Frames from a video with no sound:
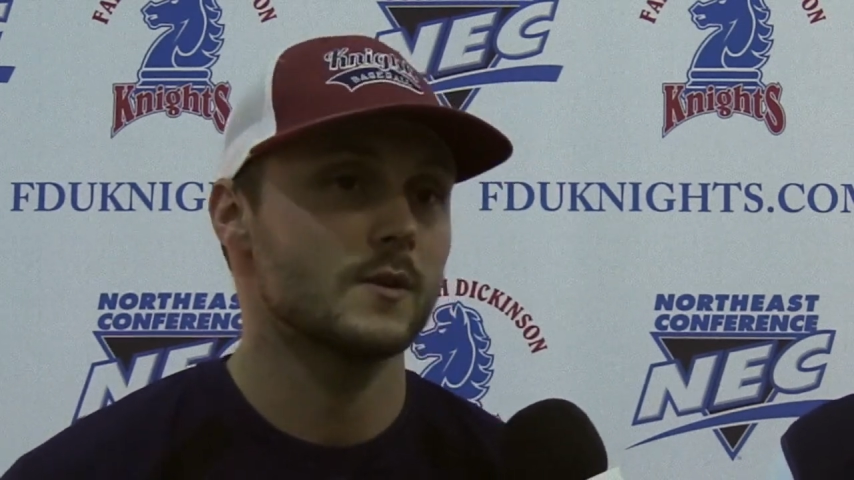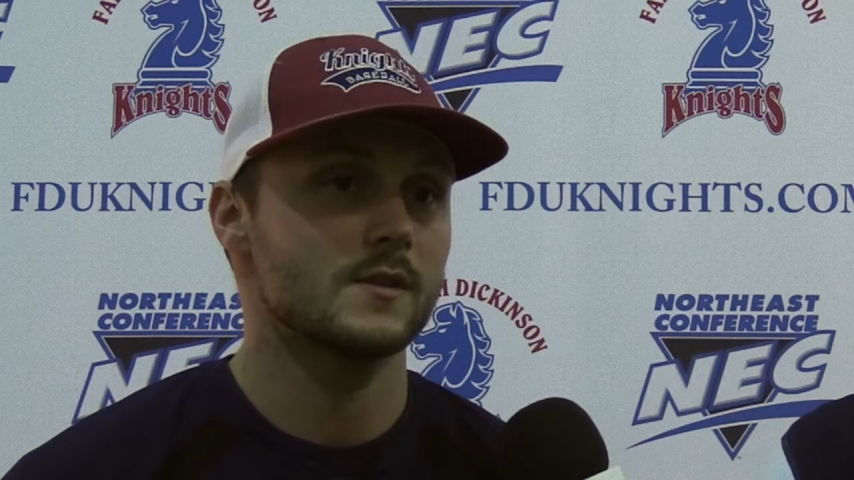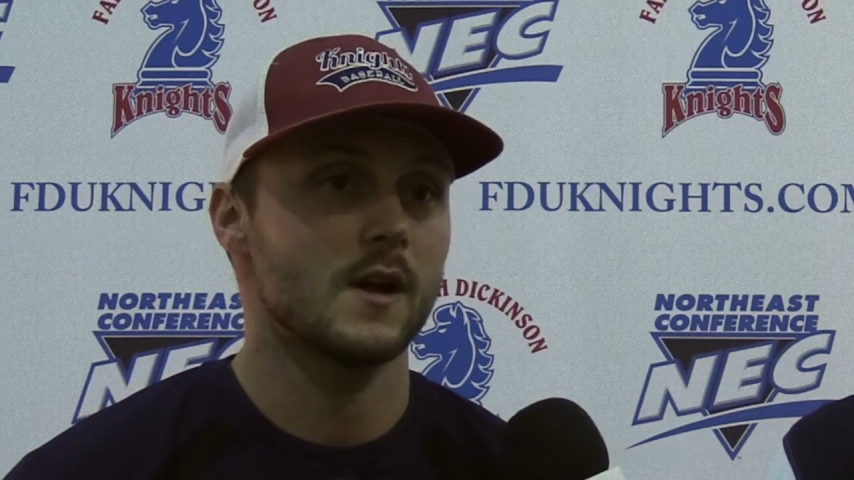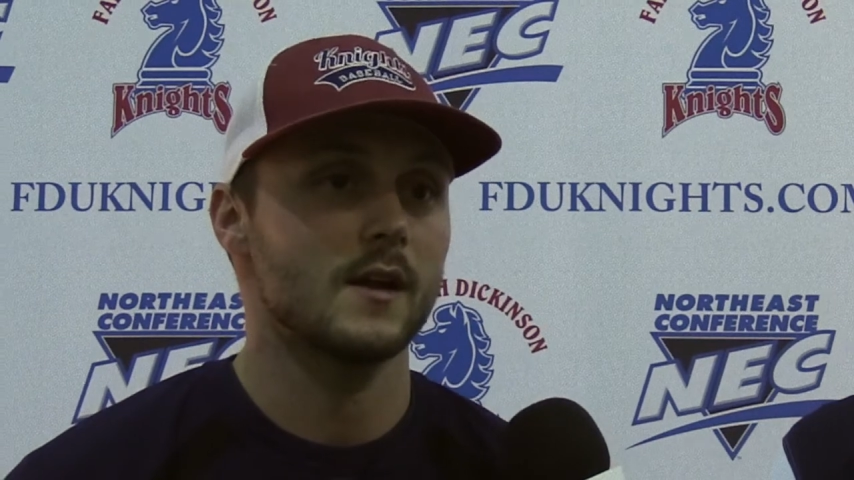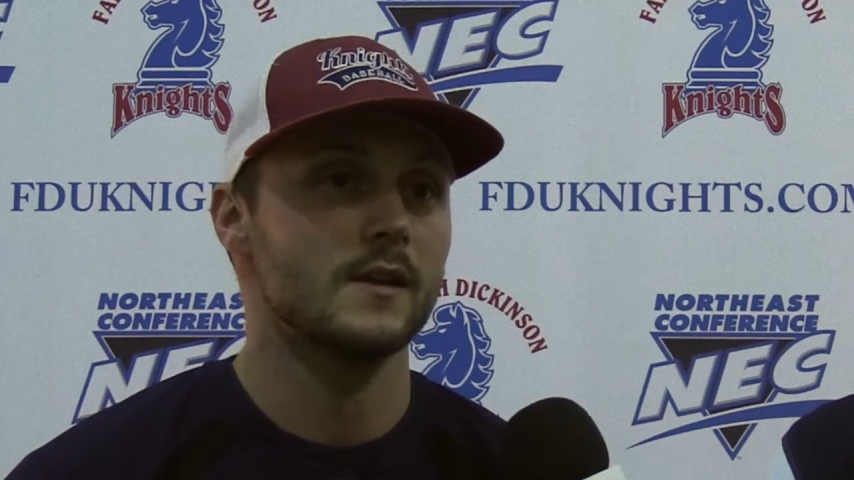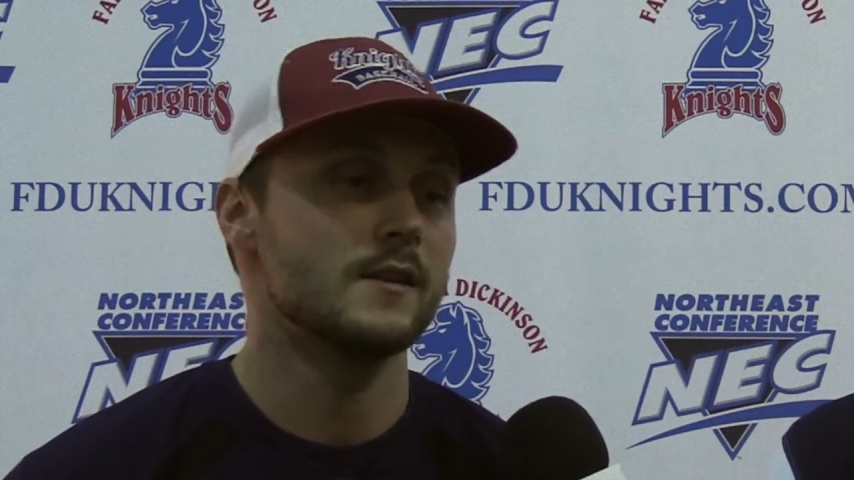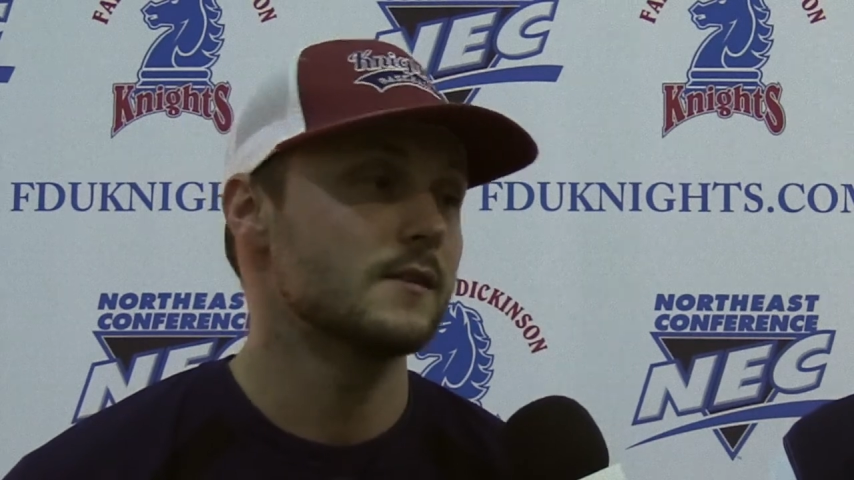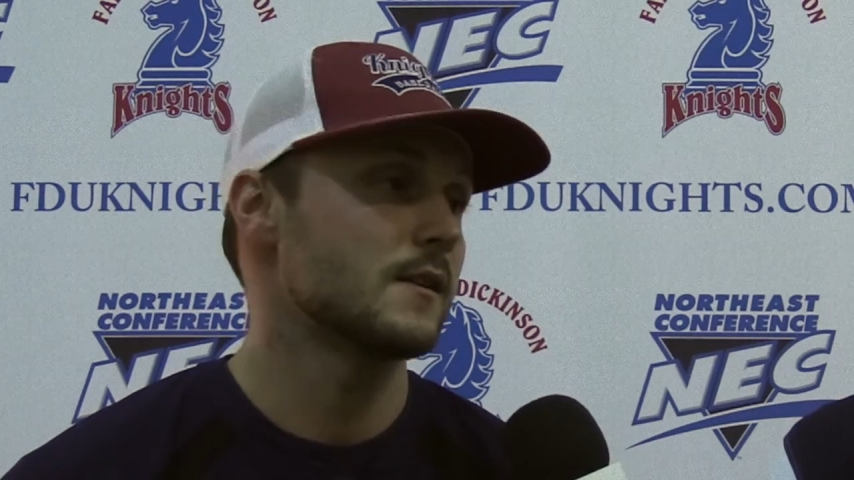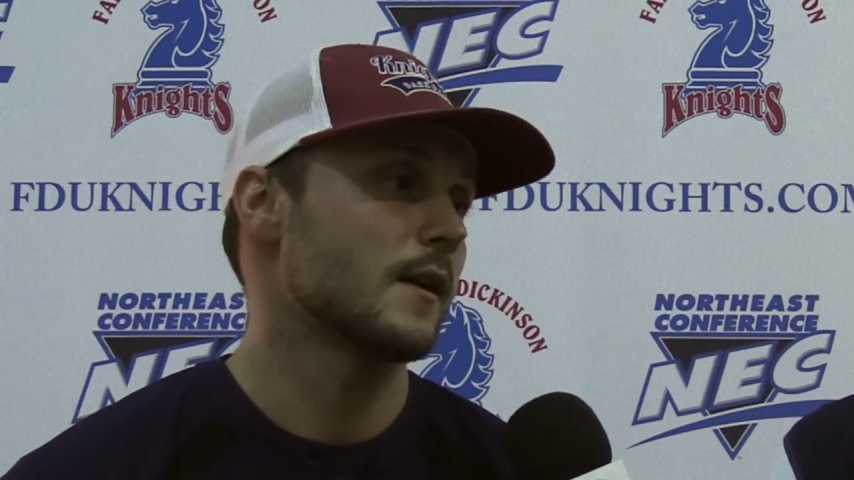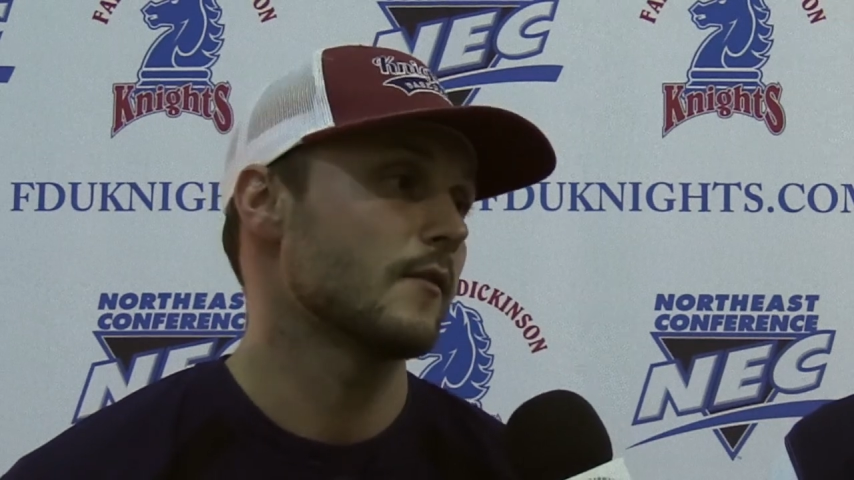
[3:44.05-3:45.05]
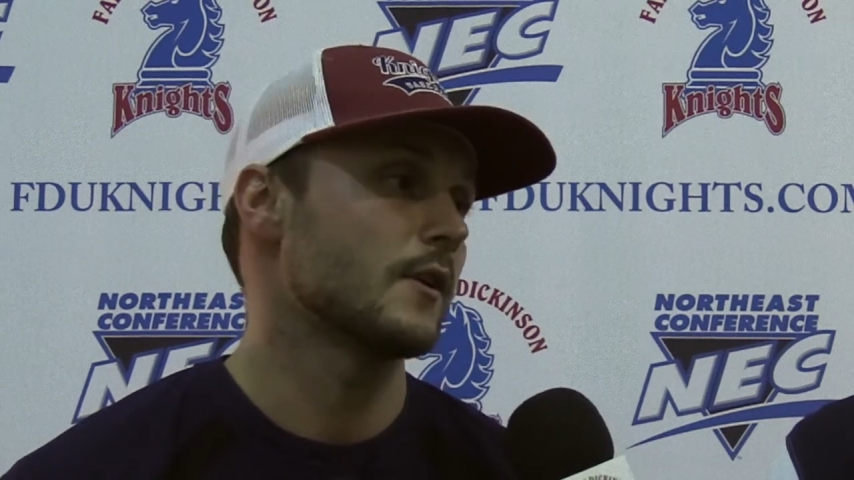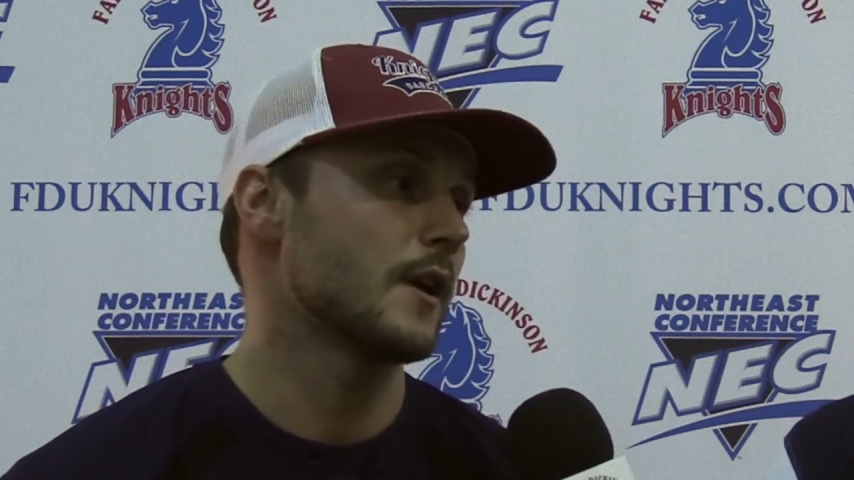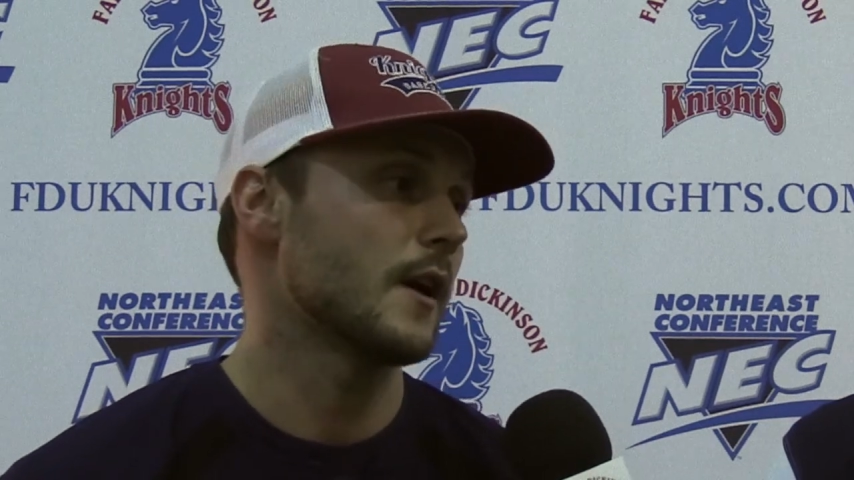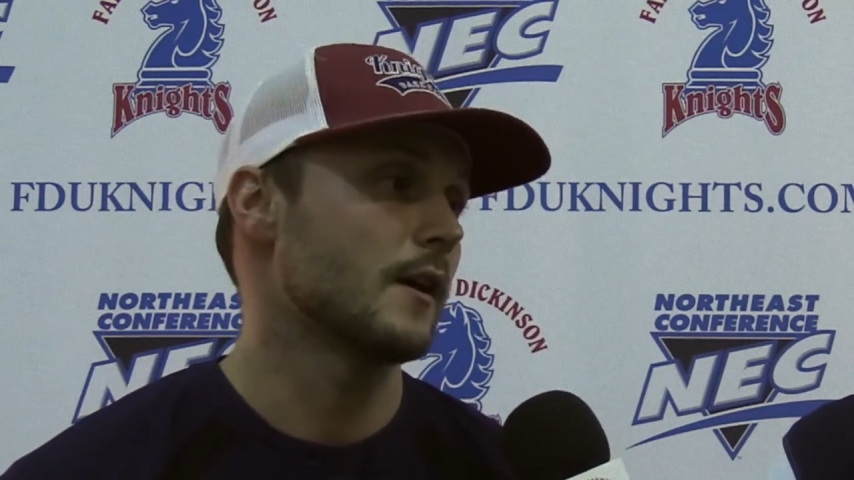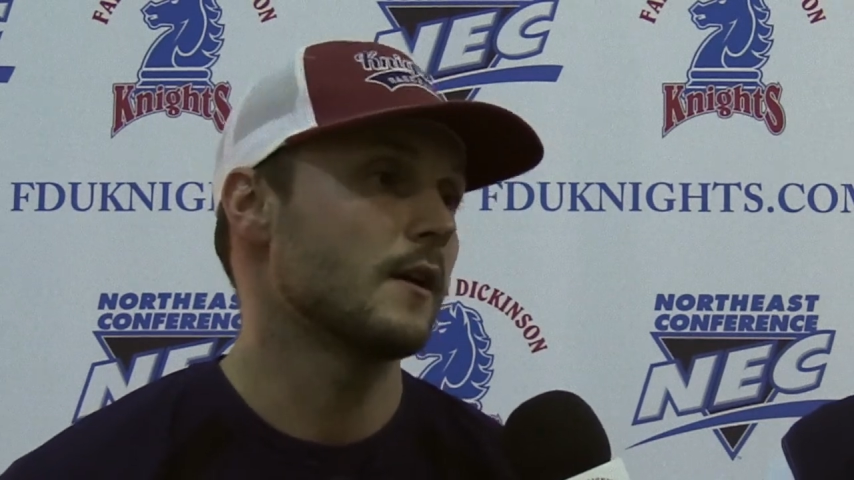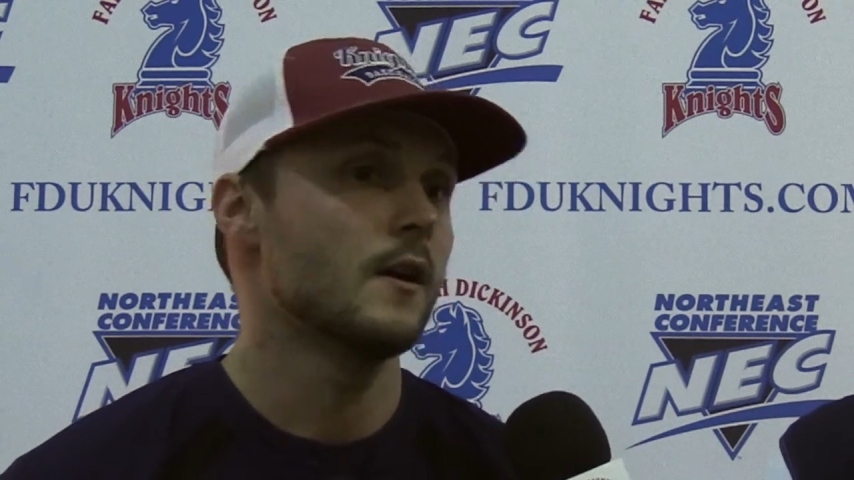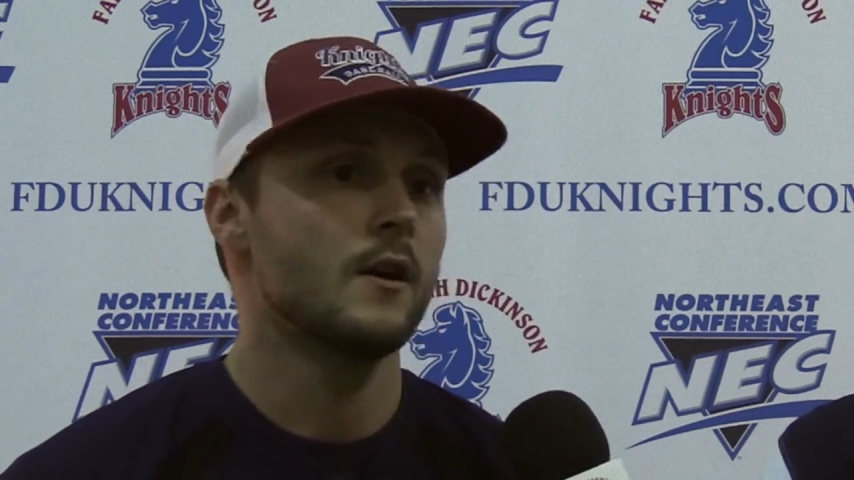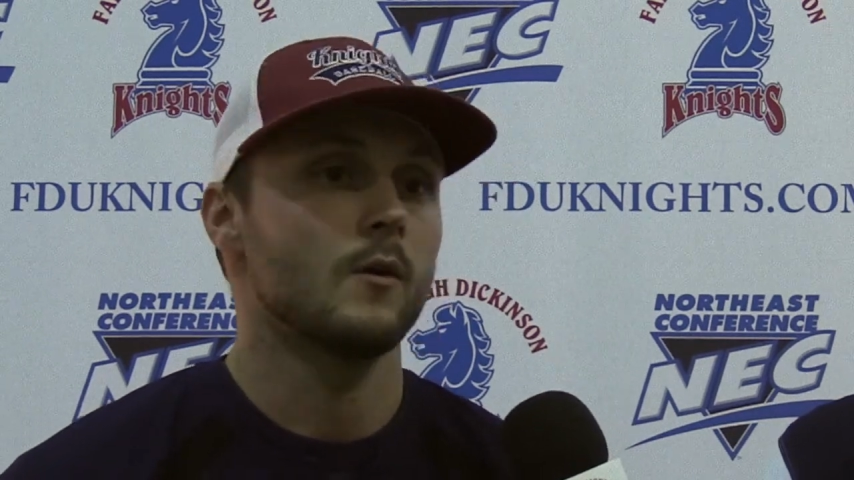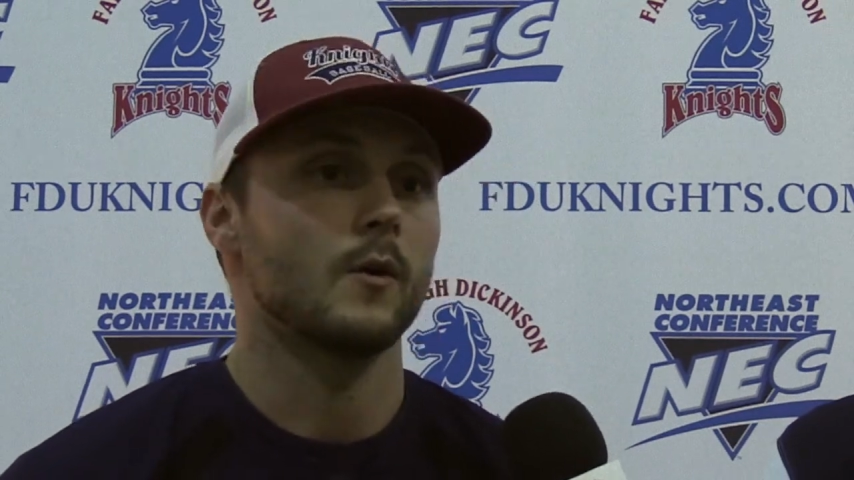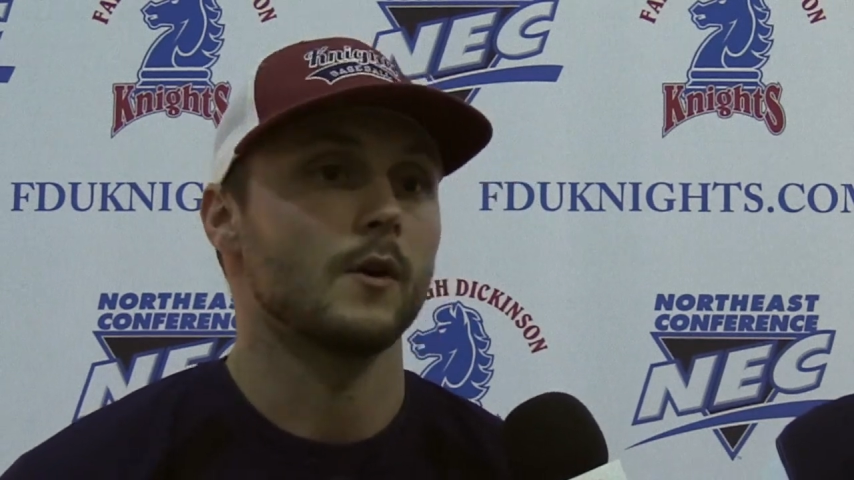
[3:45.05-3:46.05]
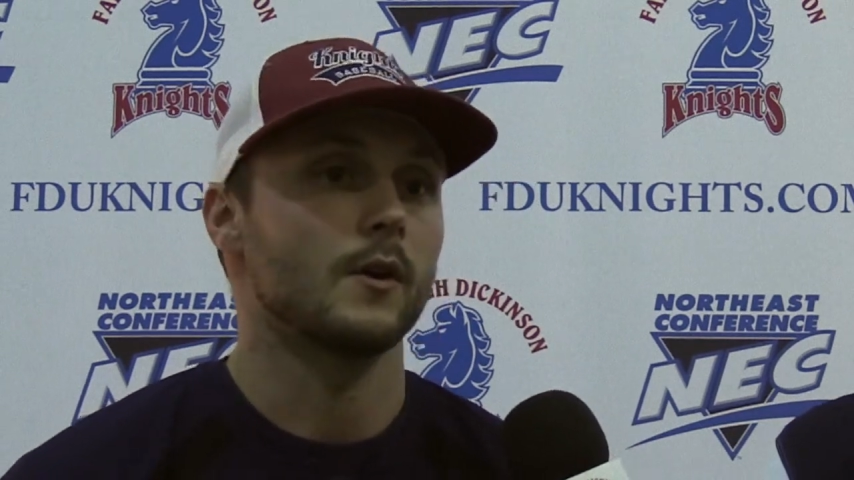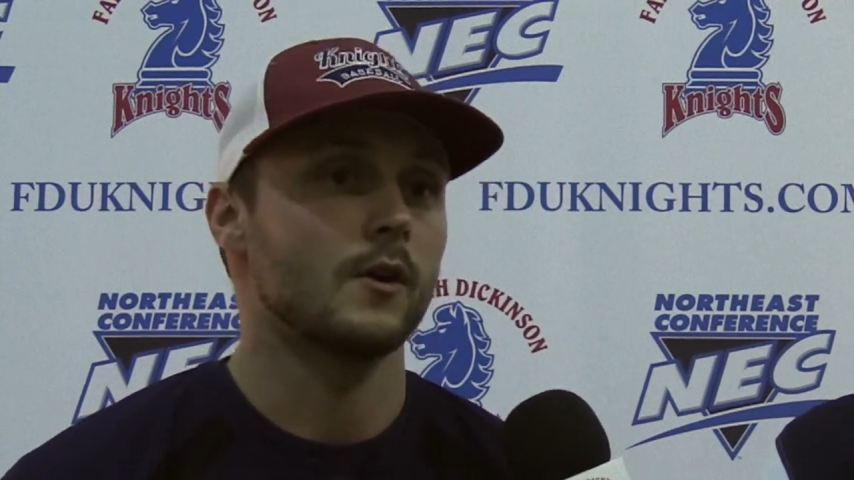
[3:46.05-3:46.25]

It's not easy every day where you,